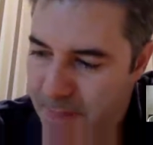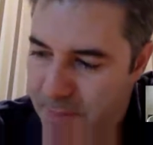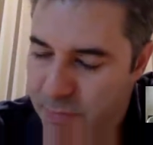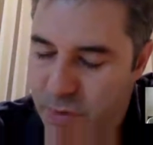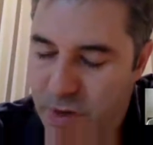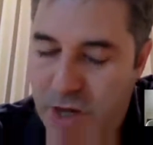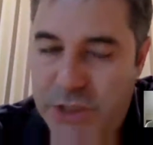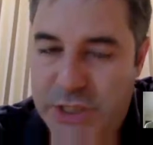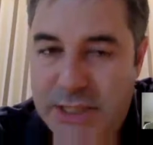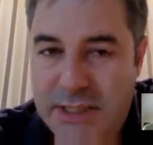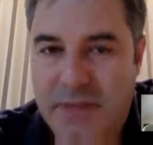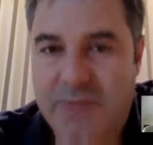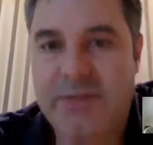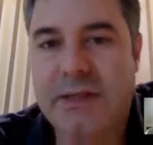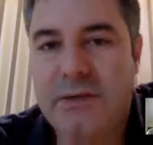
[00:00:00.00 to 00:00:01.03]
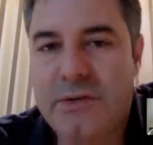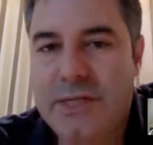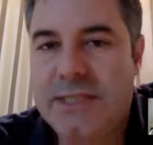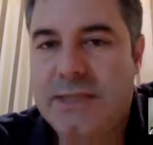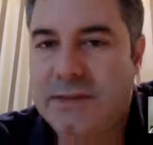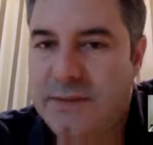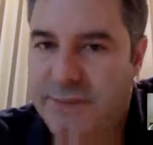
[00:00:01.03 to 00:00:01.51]
projects of
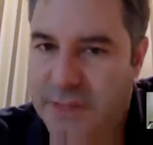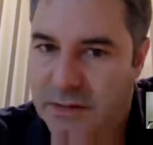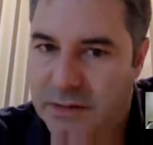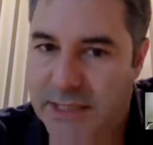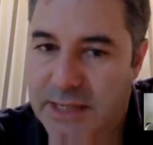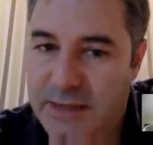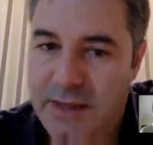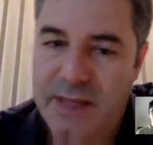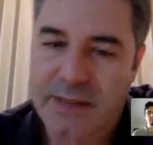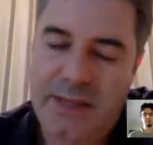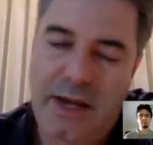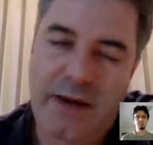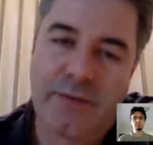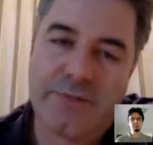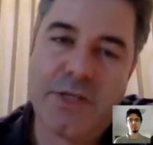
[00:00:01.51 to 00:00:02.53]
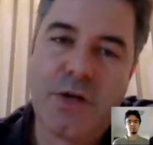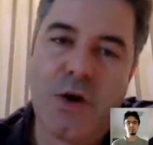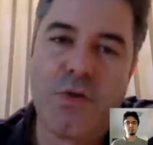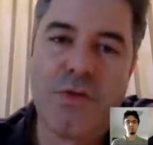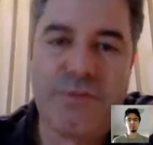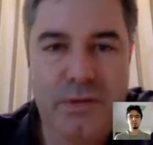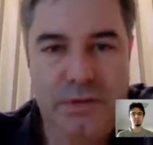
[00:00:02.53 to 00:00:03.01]
increasing difficulty that you have to
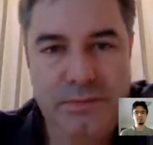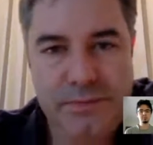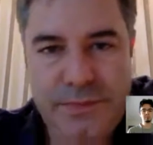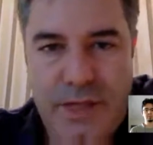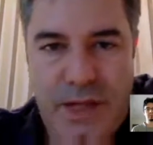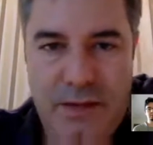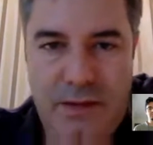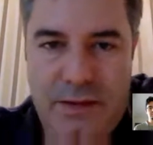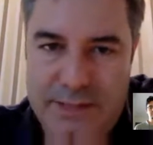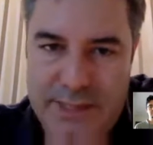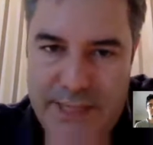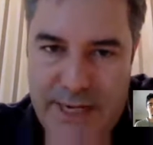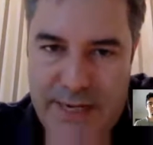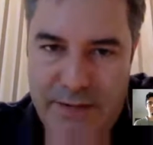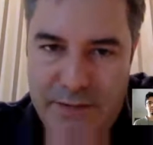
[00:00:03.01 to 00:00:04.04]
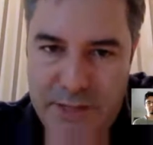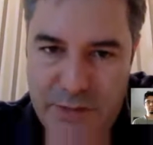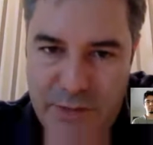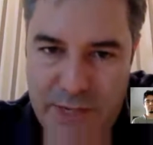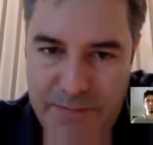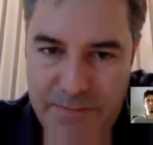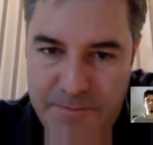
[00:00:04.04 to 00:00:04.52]
go through along the
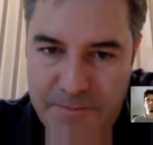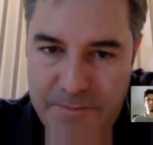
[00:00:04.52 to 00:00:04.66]
Nanodegree.